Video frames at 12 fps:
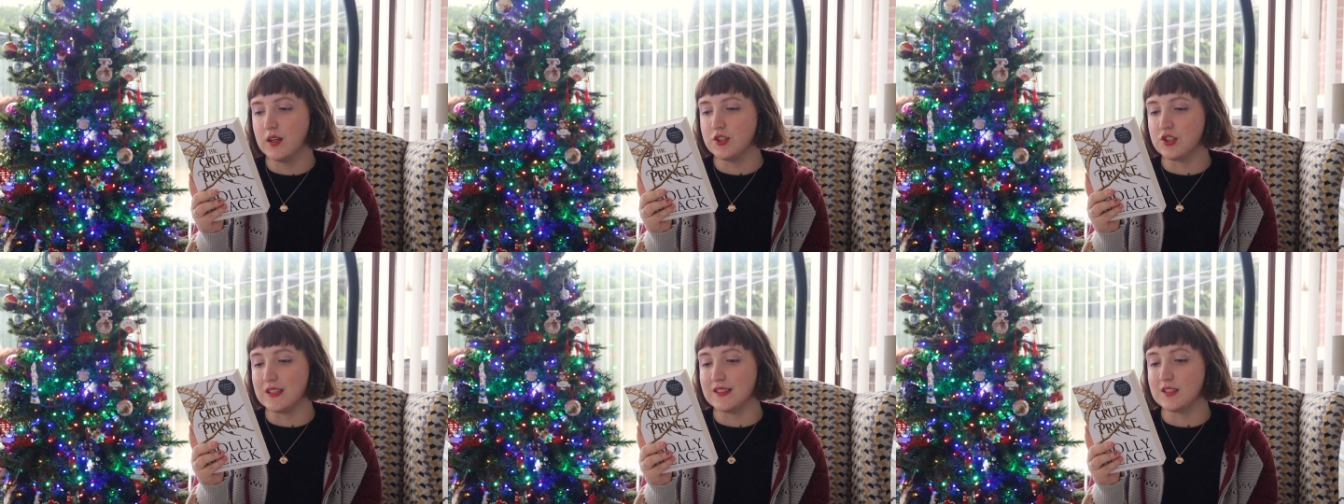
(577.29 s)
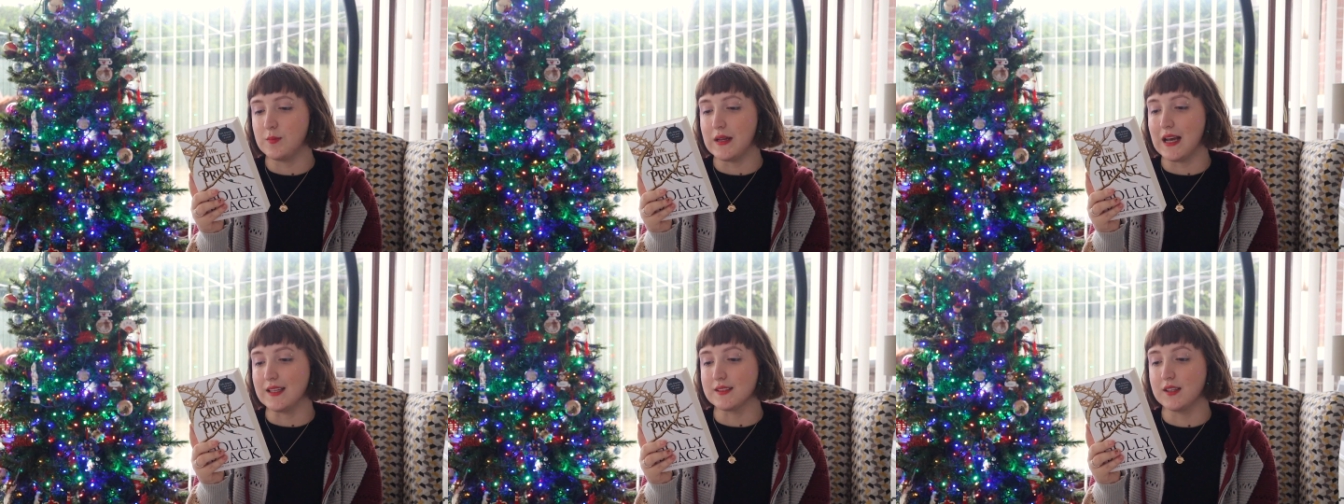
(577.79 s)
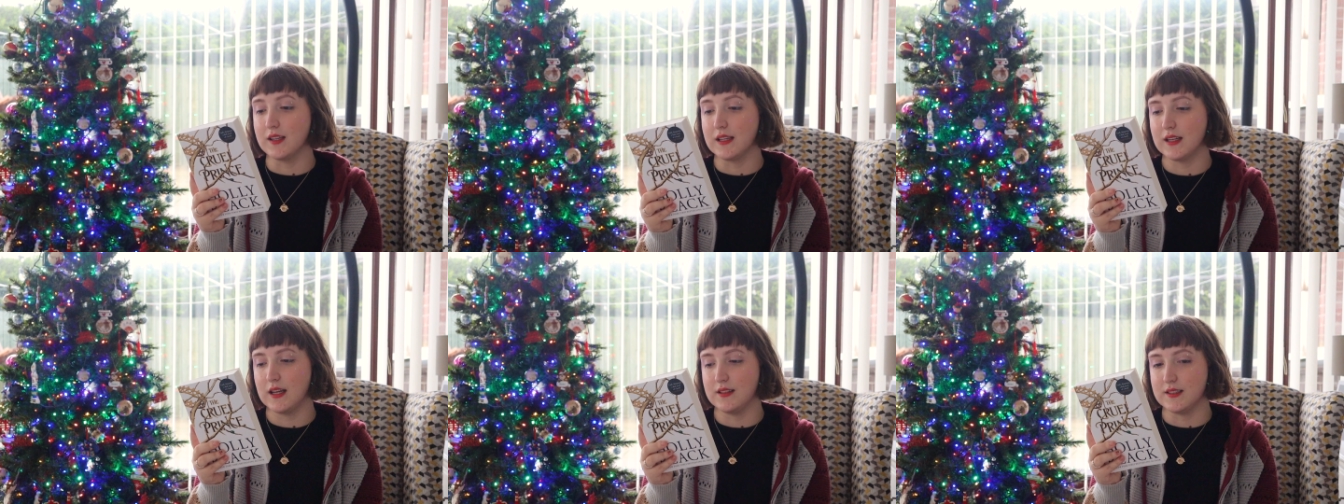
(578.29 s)
she needs to be as
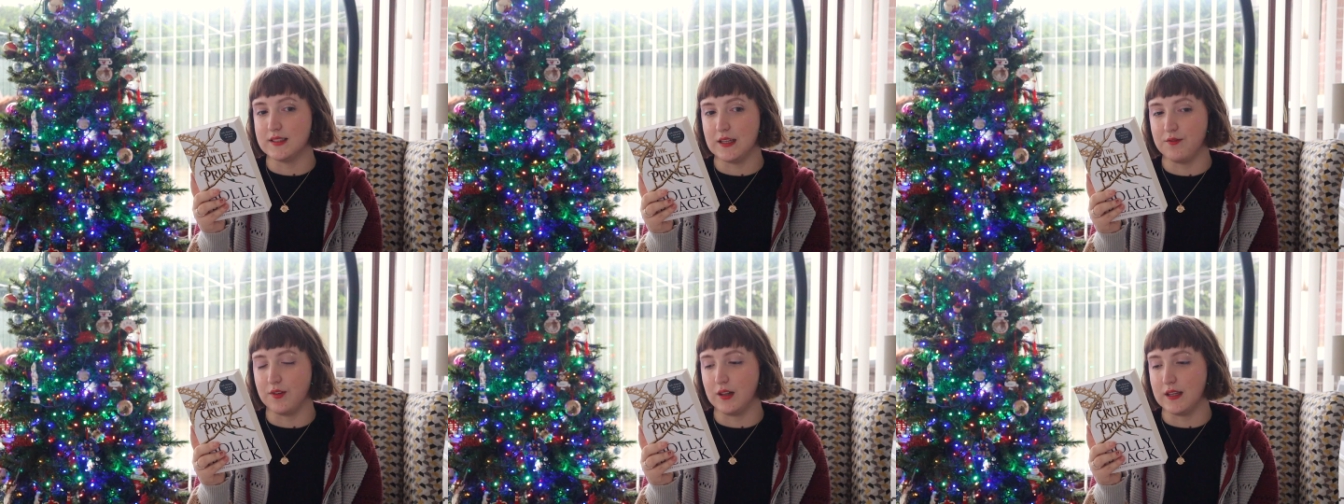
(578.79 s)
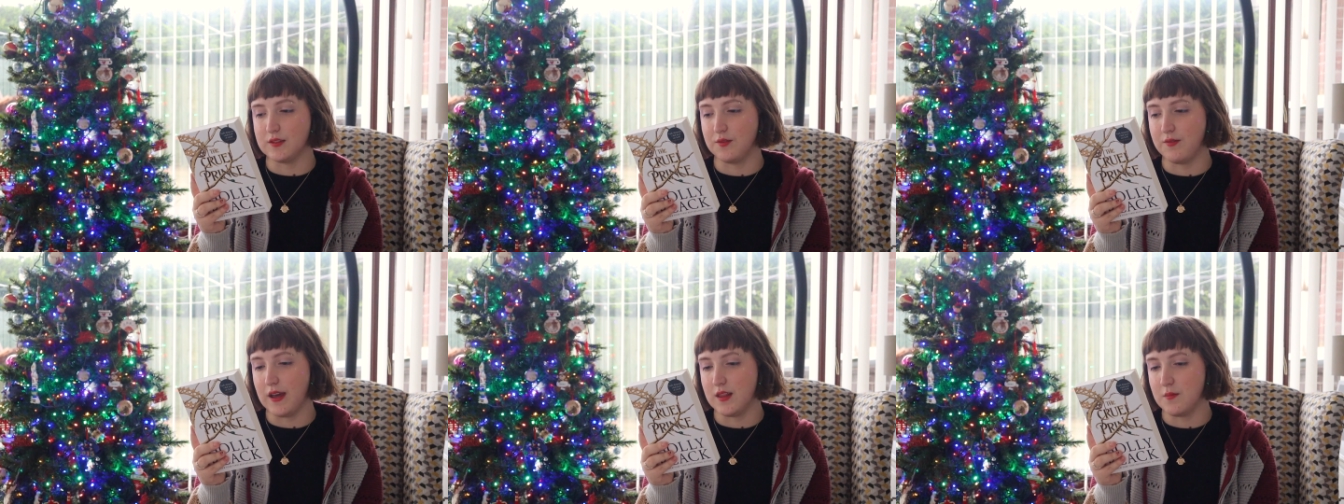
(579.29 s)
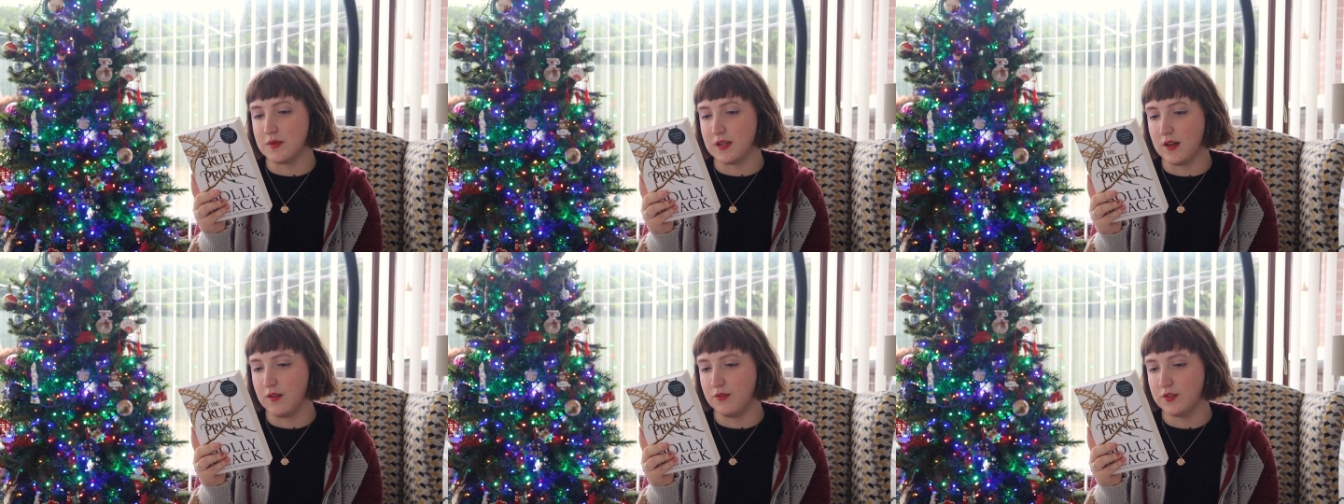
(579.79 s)
cunning and deceitful as the fae
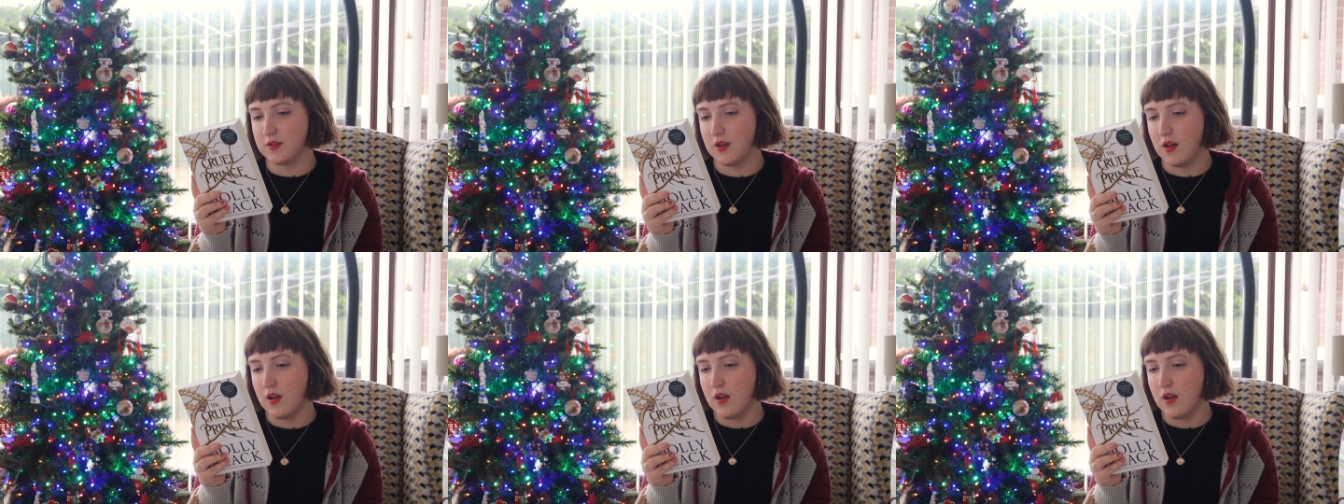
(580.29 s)
themselves.